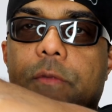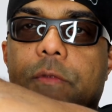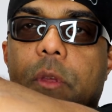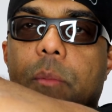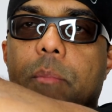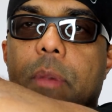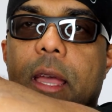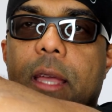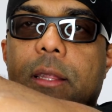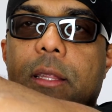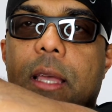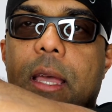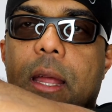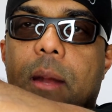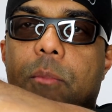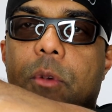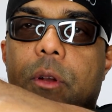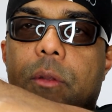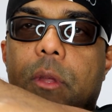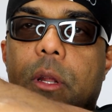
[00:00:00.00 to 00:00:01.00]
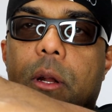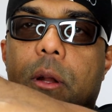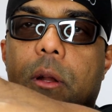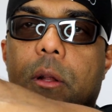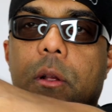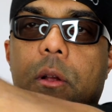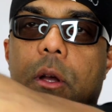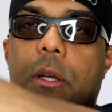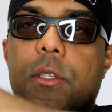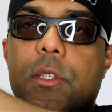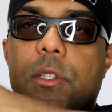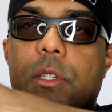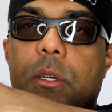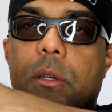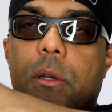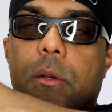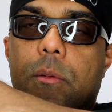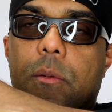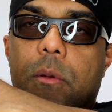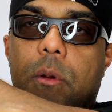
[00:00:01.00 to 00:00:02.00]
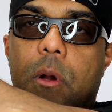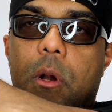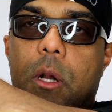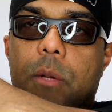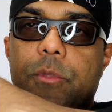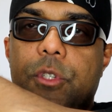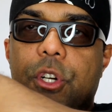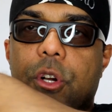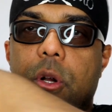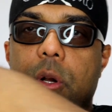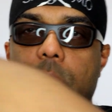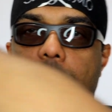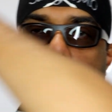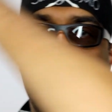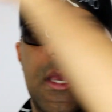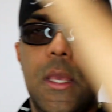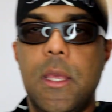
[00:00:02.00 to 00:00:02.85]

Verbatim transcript: If you bang the hammer there, it causes an arm jerk.